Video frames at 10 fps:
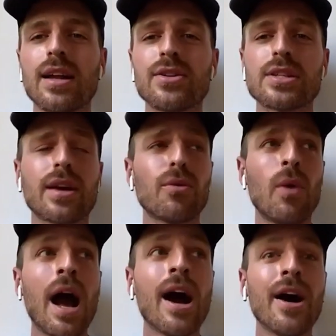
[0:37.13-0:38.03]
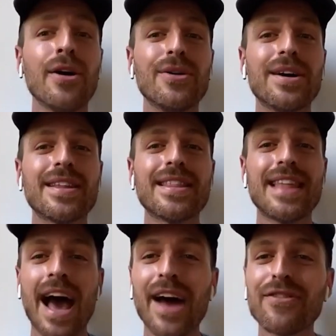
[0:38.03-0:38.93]
And I was like, wow,
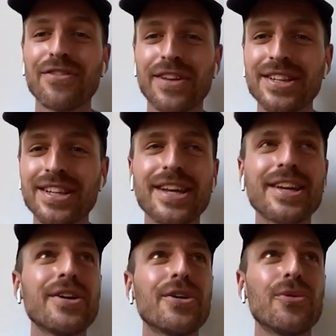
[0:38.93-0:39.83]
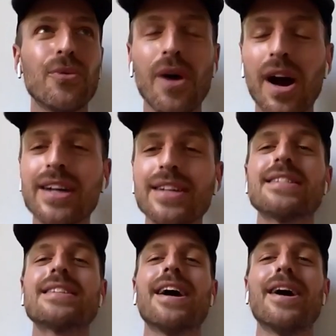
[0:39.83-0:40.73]
that feeling was